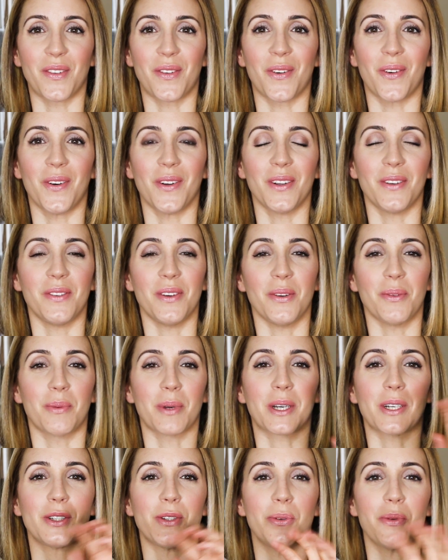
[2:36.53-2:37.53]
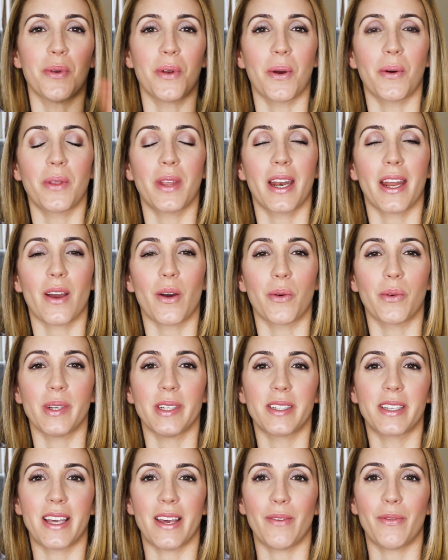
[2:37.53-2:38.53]
for all of you because you know that I
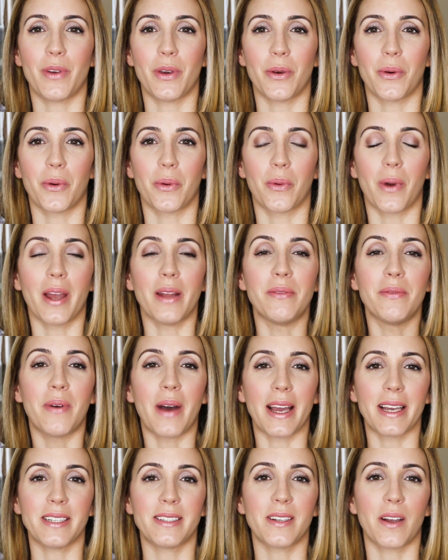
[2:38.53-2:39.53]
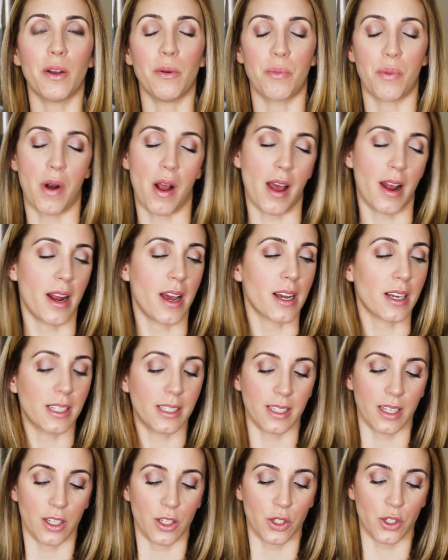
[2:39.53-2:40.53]
always give you advice on products.